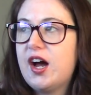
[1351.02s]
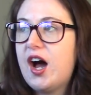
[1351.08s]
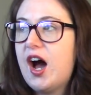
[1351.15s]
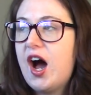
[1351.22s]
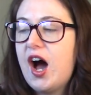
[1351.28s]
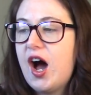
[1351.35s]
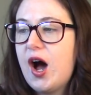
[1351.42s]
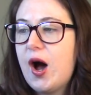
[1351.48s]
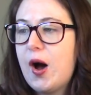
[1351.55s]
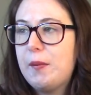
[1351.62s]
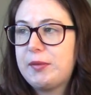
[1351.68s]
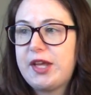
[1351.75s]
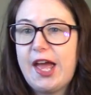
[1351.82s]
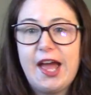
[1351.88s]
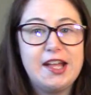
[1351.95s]

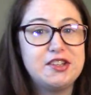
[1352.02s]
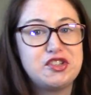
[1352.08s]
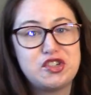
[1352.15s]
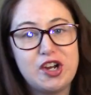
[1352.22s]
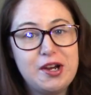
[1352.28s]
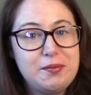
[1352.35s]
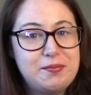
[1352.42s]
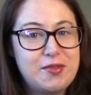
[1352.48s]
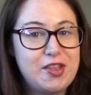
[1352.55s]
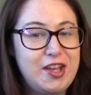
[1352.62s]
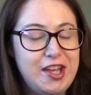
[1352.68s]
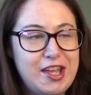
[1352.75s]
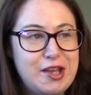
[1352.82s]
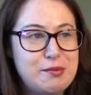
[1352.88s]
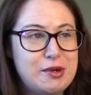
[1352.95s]
um, can't stop
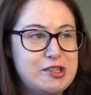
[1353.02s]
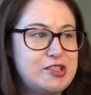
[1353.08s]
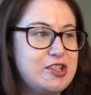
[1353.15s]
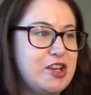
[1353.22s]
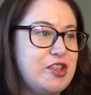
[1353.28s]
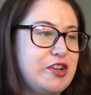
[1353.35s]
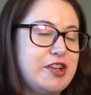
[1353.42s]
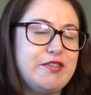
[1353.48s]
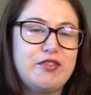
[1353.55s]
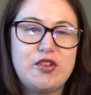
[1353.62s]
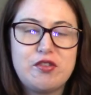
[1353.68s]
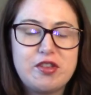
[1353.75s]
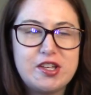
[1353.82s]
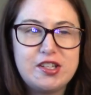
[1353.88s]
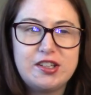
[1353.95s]
thinking about each other even
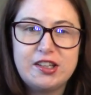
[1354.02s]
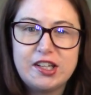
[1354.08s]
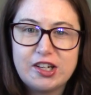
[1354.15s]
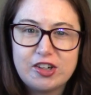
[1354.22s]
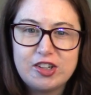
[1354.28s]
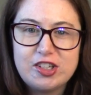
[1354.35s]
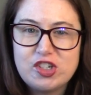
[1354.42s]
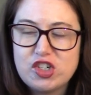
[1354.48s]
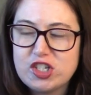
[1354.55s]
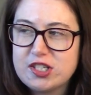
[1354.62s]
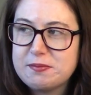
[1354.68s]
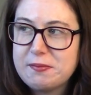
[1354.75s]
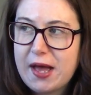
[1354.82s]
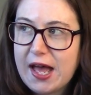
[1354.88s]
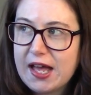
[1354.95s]
though they literally
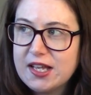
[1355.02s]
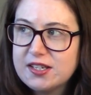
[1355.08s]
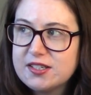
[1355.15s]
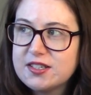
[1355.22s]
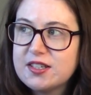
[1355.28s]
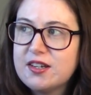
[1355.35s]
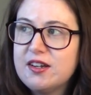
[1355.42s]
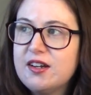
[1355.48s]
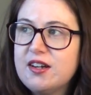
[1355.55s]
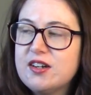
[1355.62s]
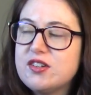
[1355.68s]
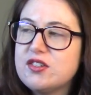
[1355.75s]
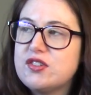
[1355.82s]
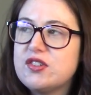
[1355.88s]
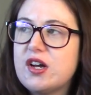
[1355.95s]
just met.
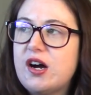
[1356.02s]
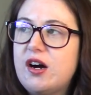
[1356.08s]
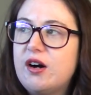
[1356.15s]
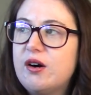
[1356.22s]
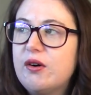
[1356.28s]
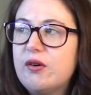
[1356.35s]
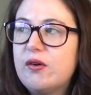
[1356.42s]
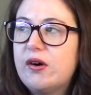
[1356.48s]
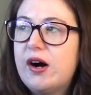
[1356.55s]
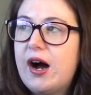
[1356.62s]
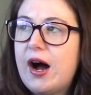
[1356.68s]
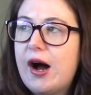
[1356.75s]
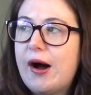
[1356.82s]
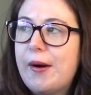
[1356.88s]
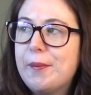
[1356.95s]
So
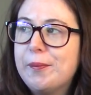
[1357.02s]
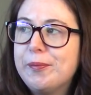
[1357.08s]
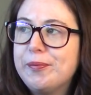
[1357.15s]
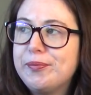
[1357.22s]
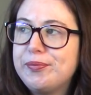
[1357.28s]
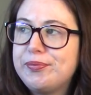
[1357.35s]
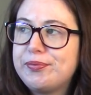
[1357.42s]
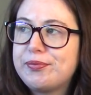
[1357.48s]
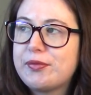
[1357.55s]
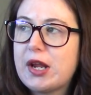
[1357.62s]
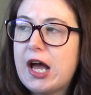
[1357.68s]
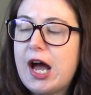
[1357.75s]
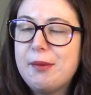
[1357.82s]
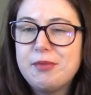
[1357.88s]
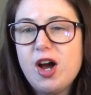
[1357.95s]
um,
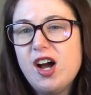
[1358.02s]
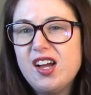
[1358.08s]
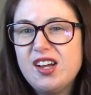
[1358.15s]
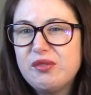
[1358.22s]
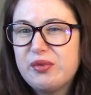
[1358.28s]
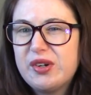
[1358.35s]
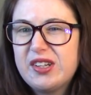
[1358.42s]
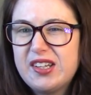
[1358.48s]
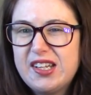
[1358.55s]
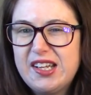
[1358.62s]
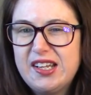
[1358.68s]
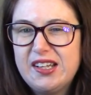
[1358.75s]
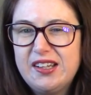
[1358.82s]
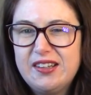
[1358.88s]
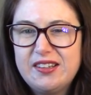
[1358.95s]
I'm not
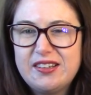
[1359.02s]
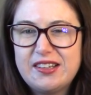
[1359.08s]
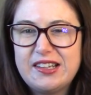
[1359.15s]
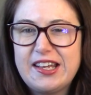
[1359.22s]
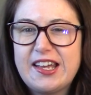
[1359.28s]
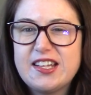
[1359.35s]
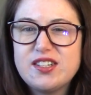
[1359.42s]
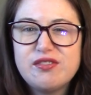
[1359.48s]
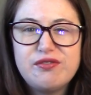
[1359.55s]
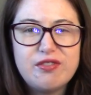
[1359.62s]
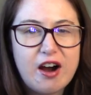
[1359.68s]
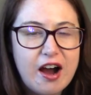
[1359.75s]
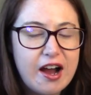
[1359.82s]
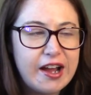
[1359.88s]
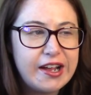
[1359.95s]
really, like it's
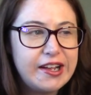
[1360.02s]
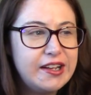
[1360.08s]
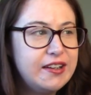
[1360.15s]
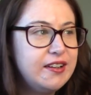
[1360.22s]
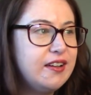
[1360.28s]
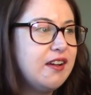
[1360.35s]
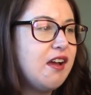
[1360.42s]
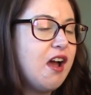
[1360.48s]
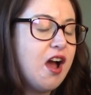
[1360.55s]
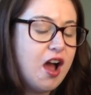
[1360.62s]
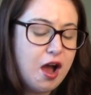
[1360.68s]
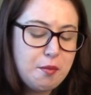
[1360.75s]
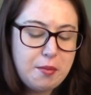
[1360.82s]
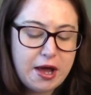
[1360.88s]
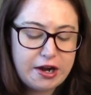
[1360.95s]
fine,
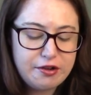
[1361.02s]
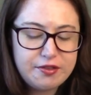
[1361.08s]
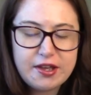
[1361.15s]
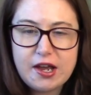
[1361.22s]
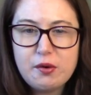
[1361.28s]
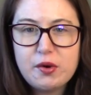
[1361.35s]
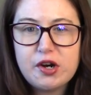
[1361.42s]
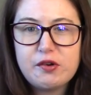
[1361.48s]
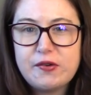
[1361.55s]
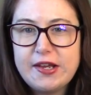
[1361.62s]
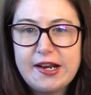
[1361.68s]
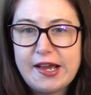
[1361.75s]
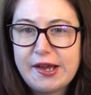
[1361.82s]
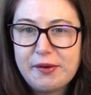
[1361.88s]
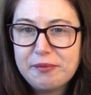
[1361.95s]
but I don't think I want to
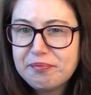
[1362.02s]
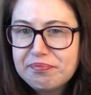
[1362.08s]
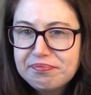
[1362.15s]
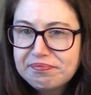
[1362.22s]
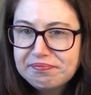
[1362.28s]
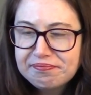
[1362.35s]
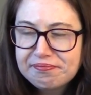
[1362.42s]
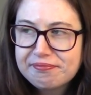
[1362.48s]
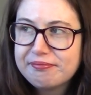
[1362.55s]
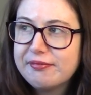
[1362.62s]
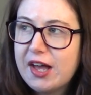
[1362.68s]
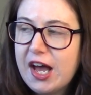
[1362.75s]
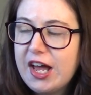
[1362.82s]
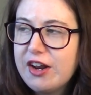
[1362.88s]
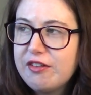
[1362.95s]
read it.
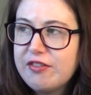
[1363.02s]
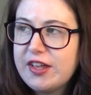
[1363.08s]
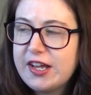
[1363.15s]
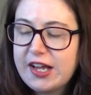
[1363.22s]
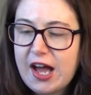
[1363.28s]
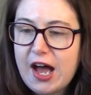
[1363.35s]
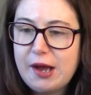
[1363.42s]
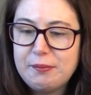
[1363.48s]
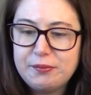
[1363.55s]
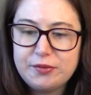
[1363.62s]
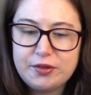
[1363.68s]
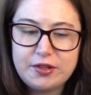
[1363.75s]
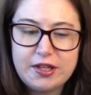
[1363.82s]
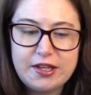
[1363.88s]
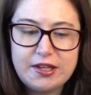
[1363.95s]
I don't think I'm